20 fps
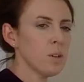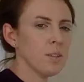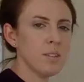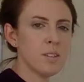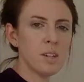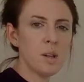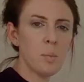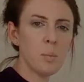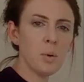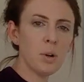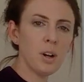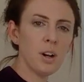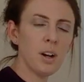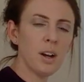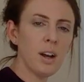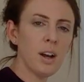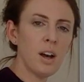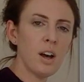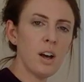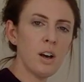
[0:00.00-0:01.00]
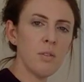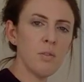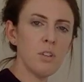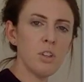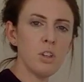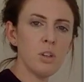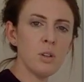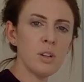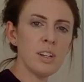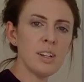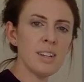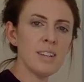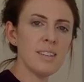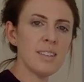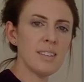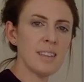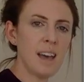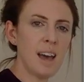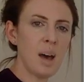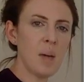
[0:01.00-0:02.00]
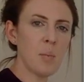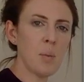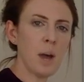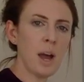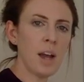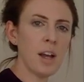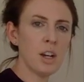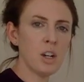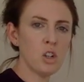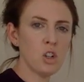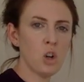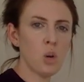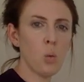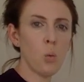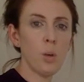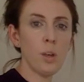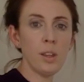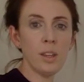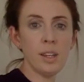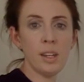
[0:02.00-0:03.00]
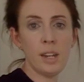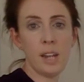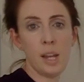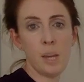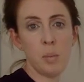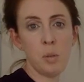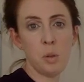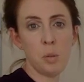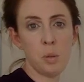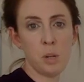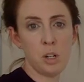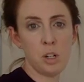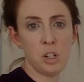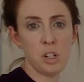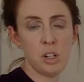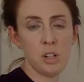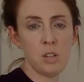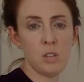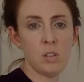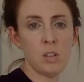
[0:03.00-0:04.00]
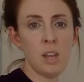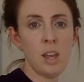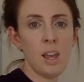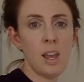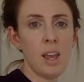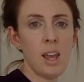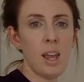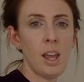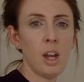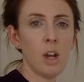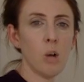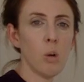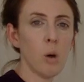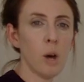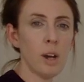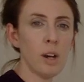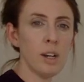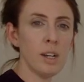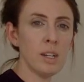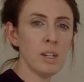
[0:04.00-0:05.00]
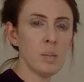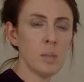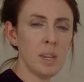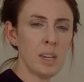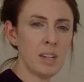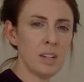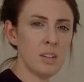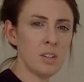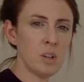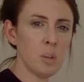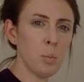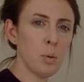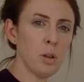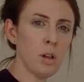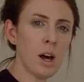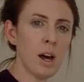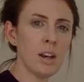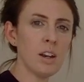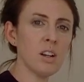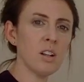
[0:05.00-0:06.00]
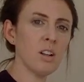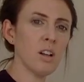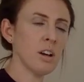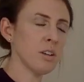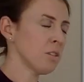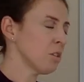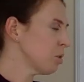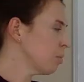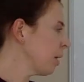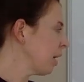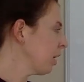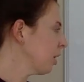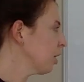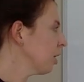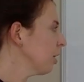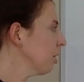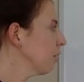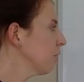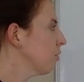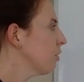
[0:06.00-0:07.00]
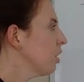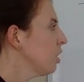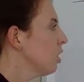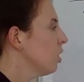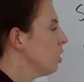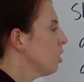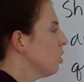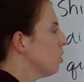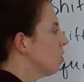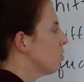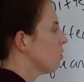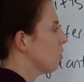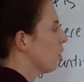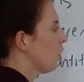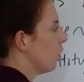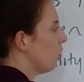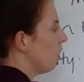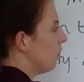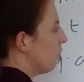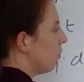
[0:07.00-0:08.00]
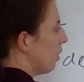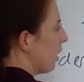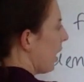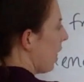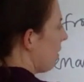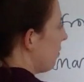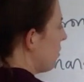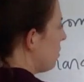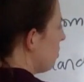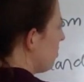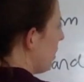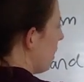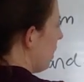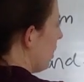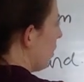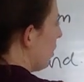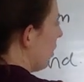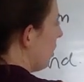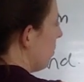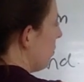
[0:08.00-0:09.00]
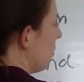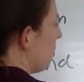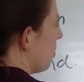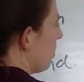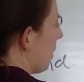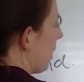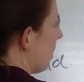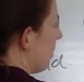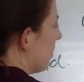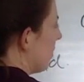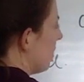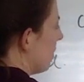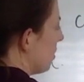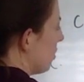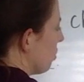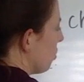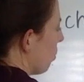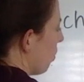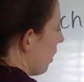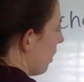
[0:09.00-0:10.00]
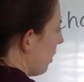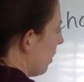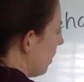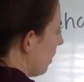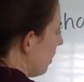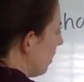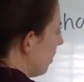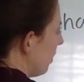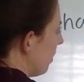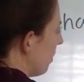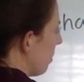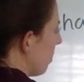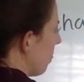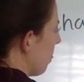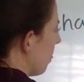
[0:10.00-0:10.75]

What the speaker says: the number of units that buyers are willing and able to purchase. And quantity demandeds are plotted along the demand curve. So if we have a demand curve with price against quantity,